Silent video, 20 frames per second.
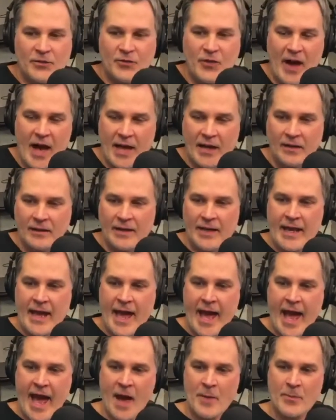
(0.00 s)
finally
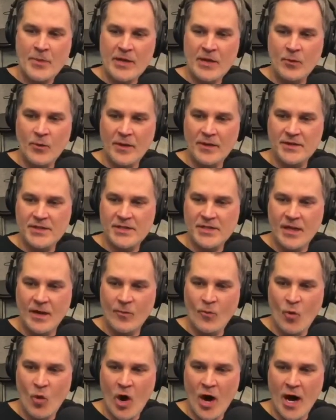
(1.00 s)
happy with
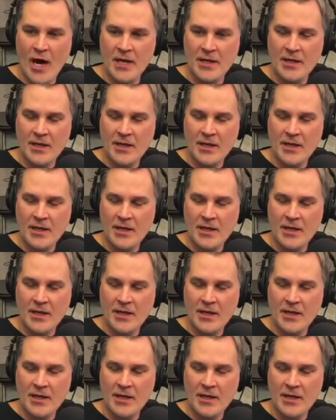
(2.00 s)
someone. It might